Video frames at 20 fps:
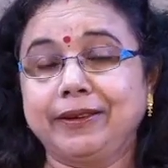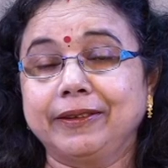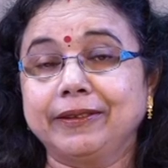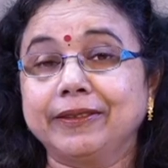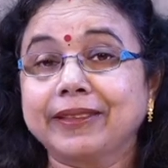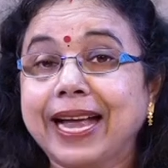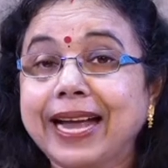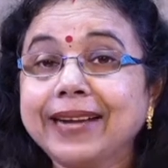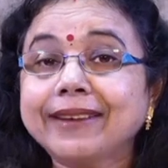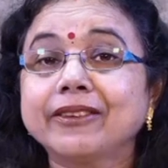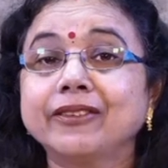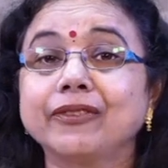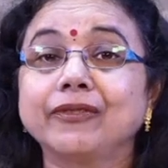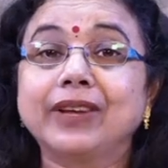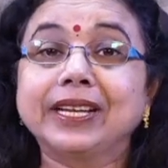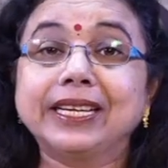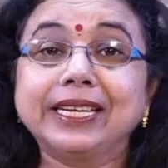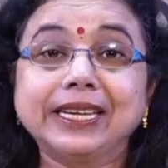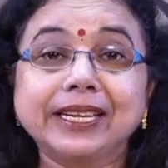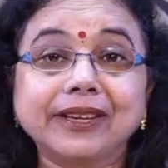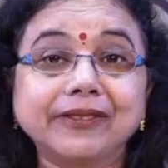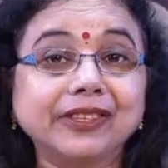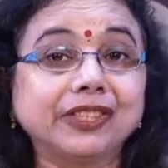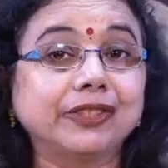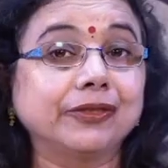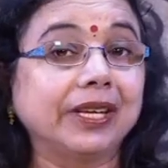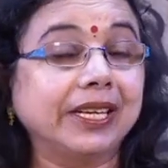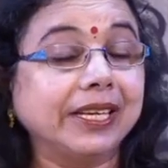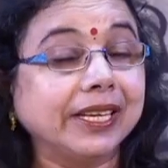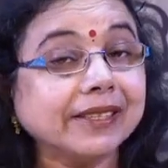that one
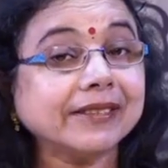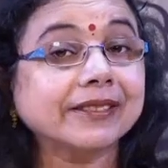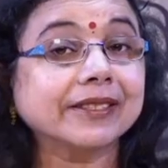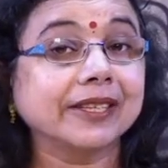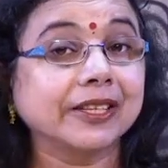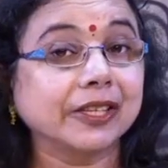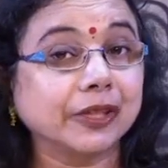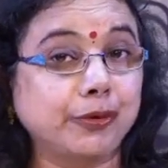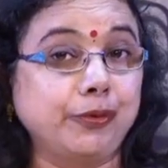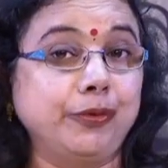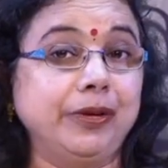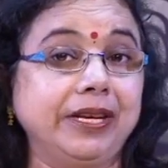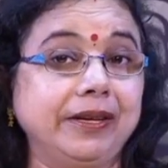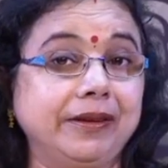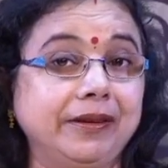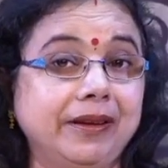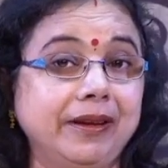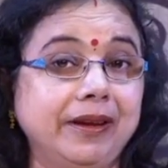individual is doing.